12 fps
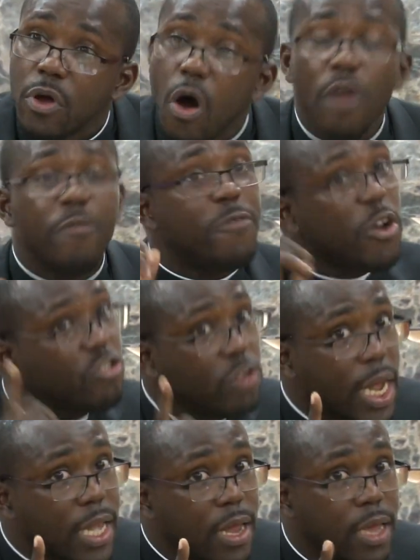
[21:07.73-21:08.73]

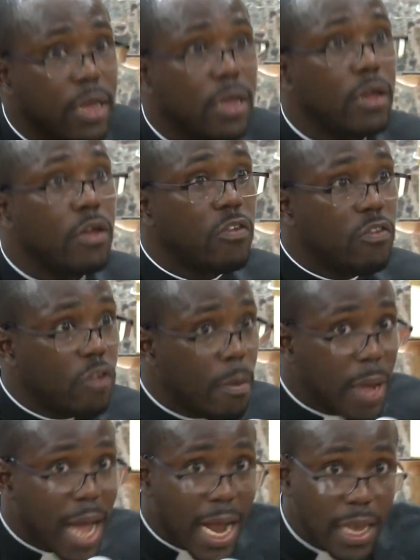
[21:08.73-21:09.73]
unfortunately,
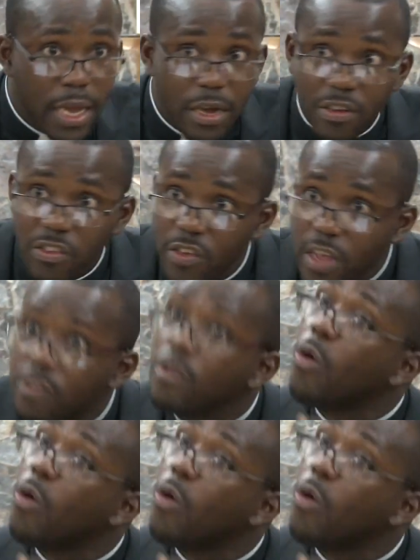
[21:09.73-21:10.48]
some Catholic Christians